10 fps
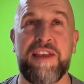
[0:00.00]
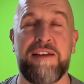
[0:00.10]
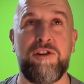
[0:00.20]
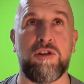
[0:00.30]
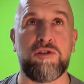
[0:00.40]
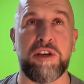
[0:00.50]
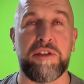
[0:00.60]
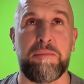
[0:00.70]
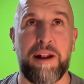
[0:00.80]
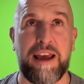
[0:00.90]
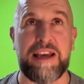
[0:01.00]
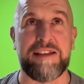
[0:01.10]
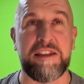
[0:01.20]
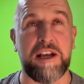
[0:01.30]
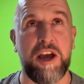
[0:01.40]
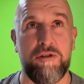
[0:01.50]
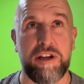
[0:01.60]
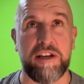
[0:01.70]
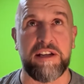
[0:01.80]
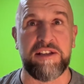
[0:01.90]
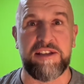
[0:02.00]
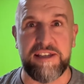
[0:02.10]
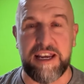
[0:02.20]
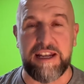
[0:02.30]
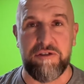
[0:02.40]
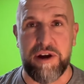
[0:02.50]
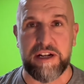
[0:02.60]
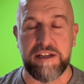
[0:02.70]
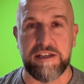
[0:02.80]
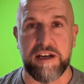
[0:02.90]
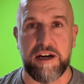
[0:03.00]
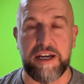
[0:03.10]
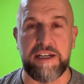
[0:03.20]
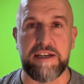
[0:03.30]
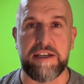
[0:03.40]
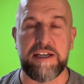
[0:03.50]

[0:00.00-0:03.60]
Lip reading: they've looked at the players in the current senior England side